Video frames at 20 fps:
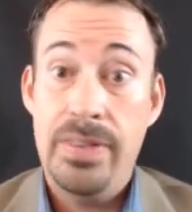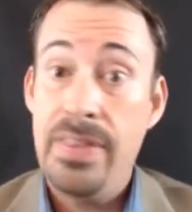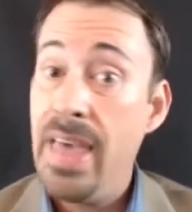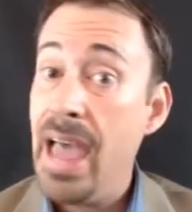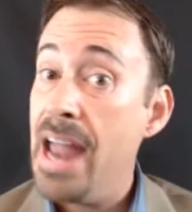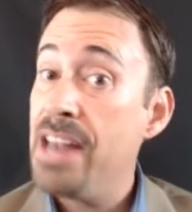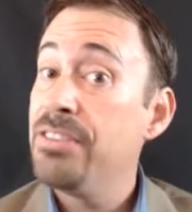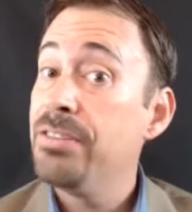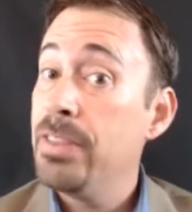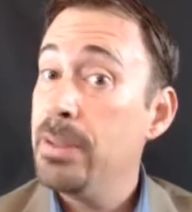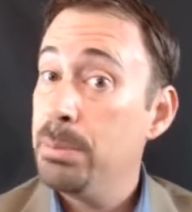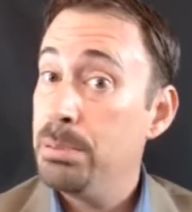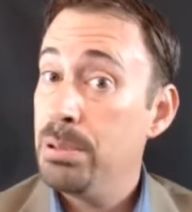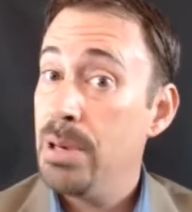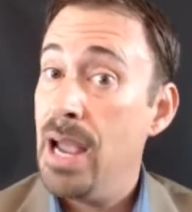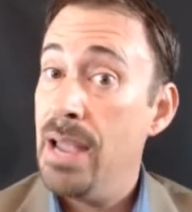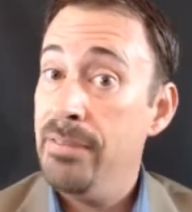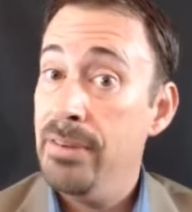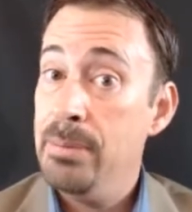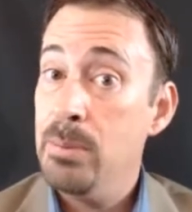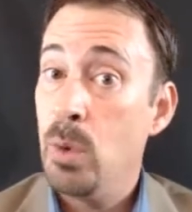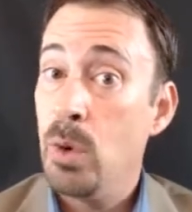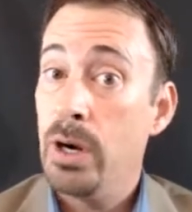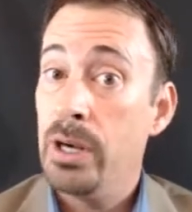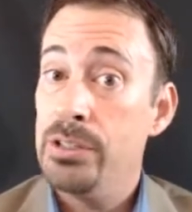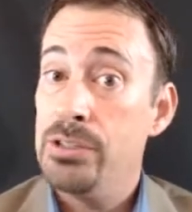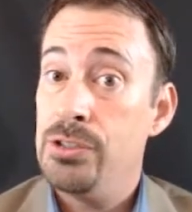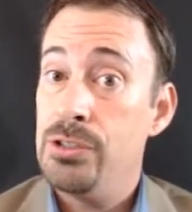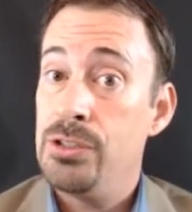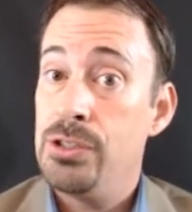That's for the private
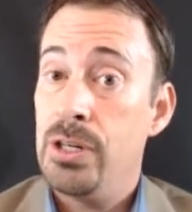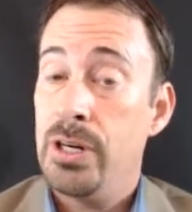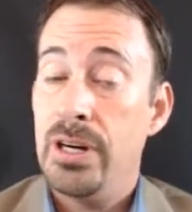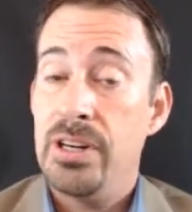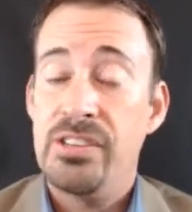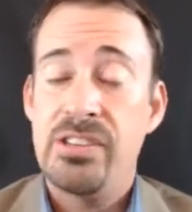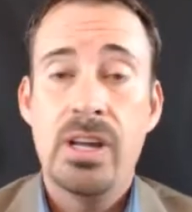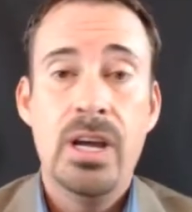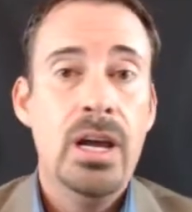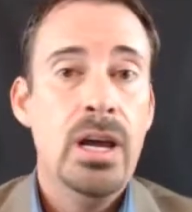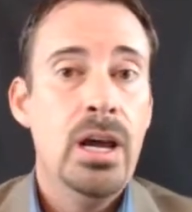mortgage insurance,